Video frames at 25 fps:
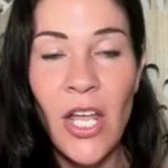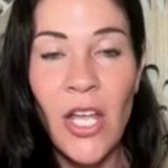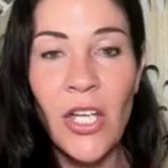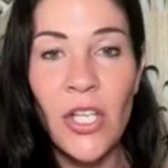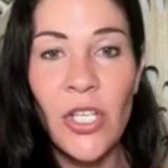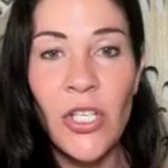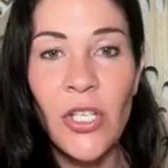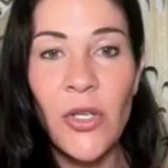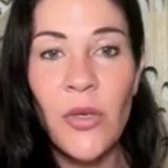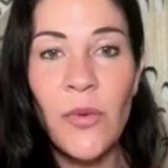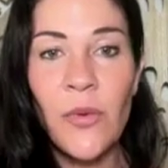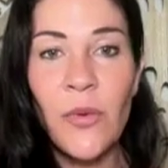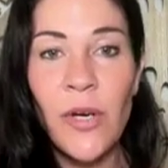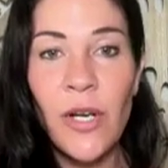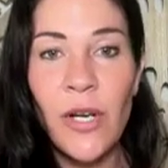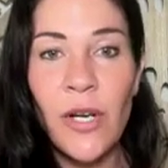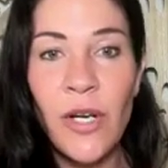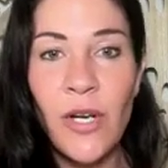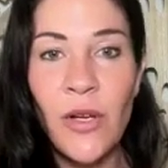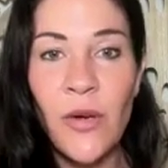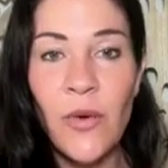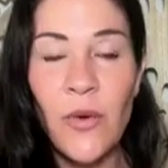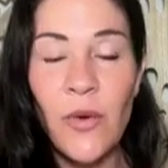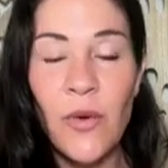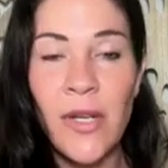you
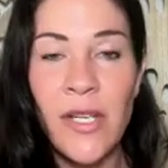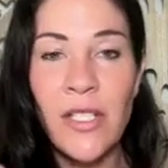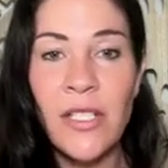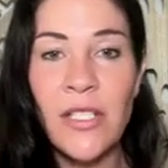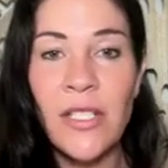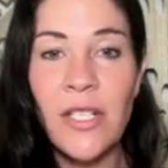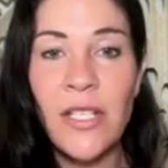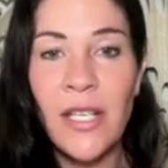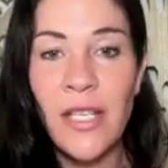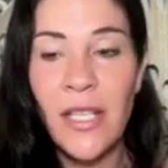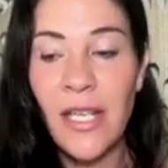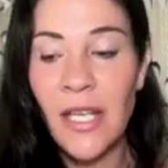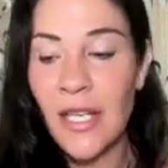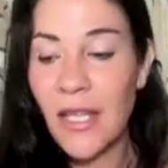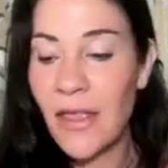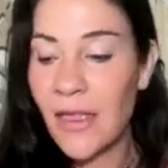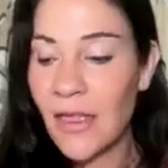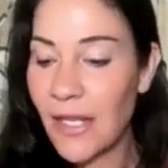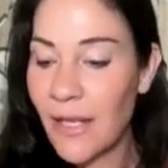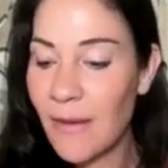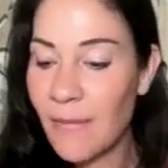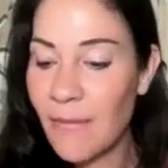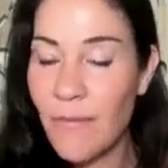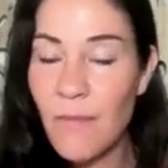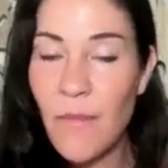are going to get
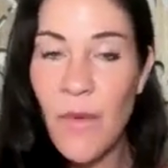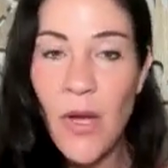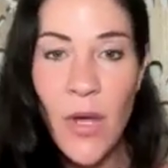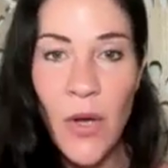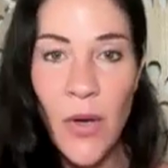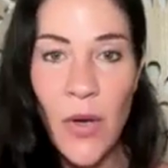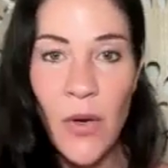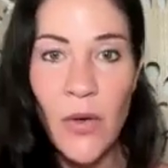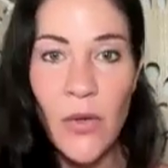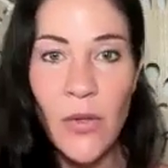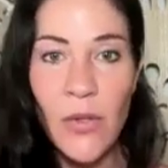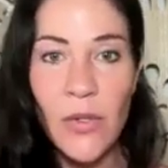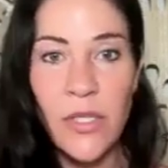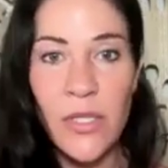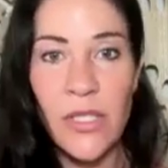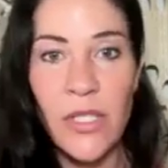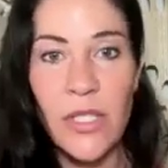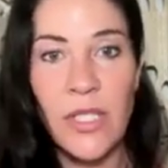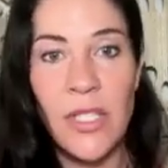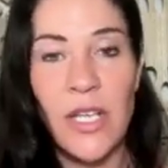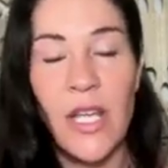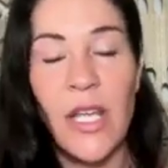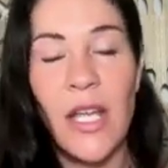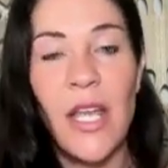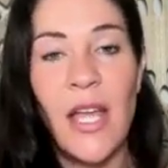the
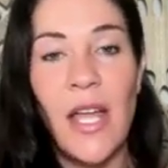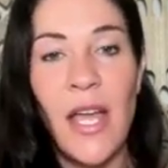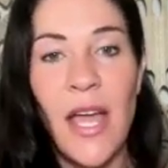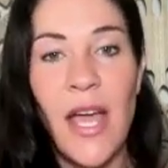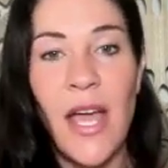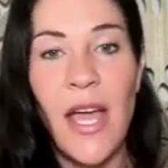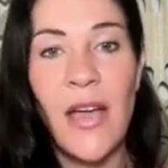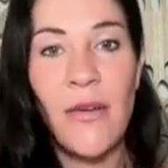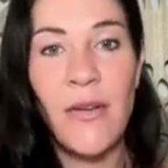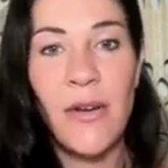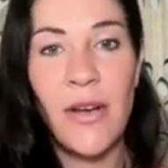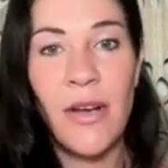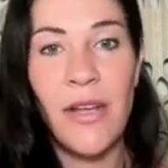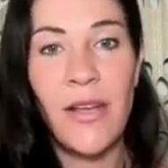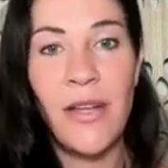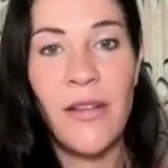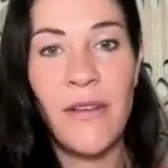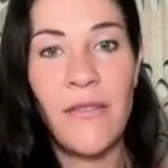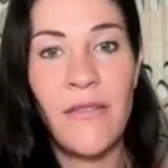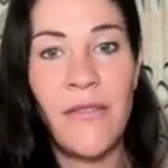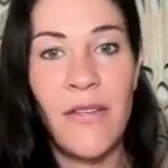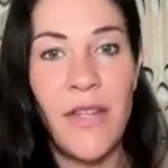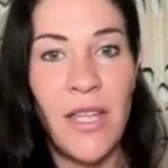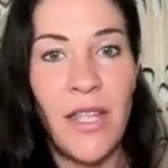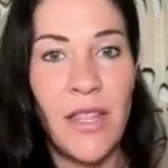most out
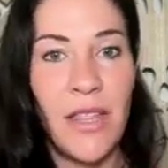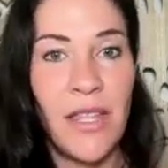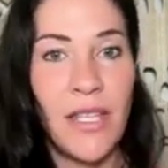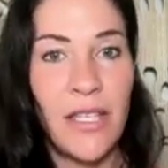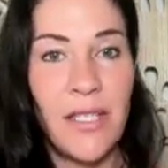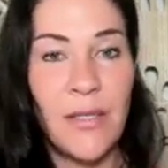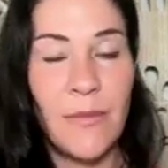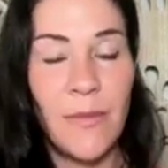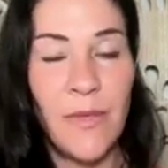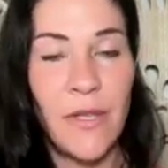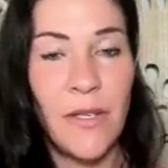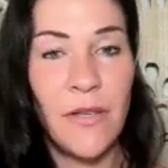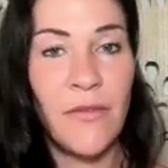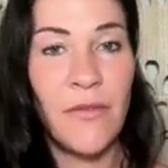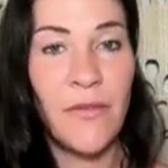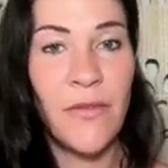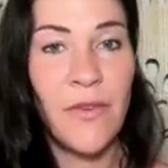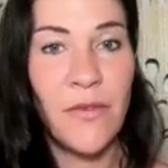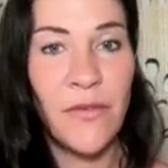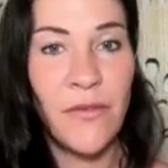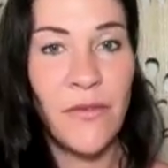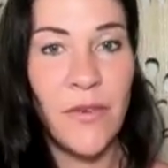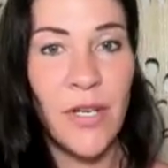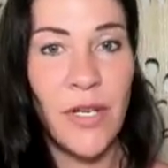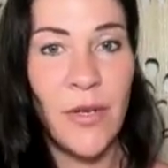of these
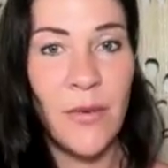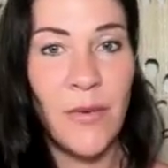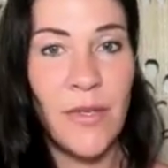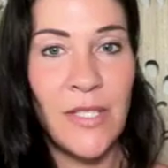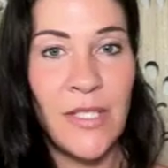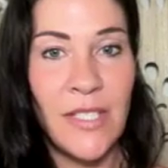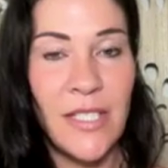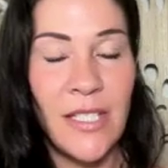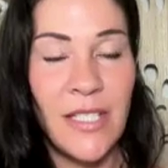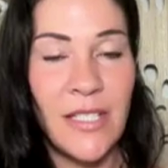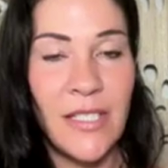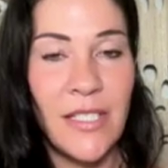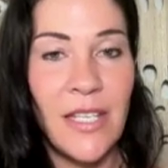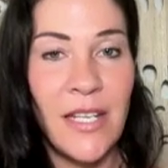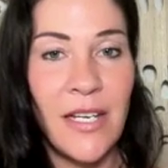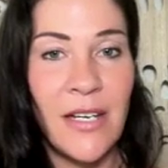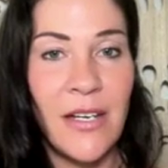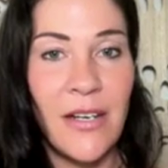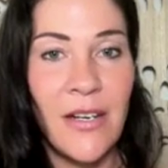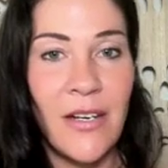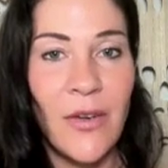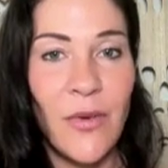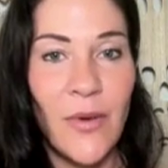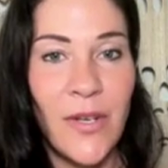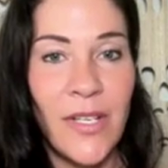beautiful frequencies that
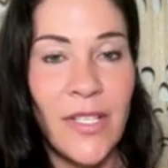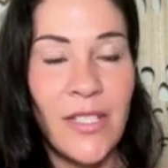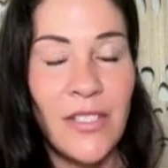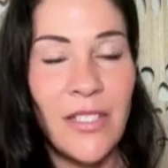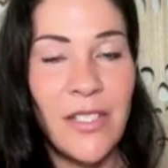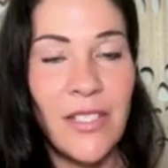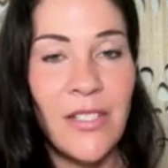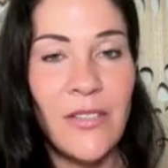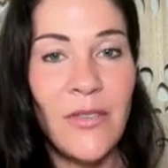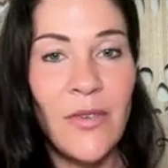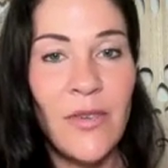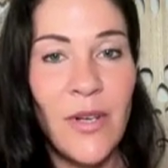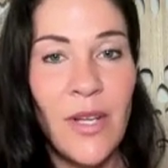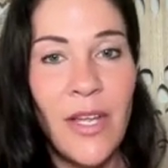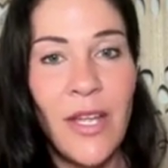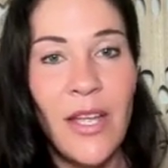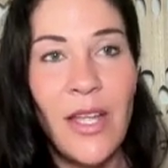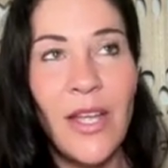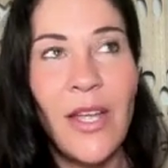are going to